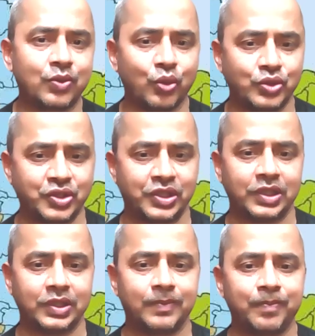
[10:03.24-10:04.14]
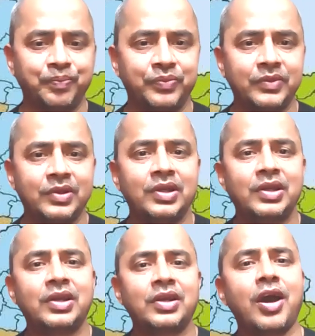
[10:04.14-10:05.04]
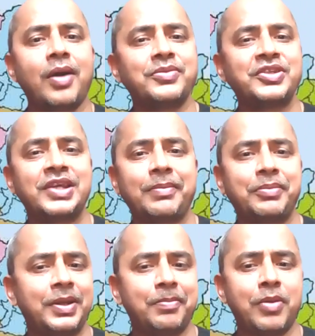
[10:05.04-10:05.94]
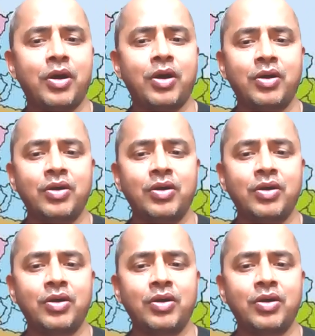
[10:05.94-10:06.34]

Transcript: Koshi. Come September,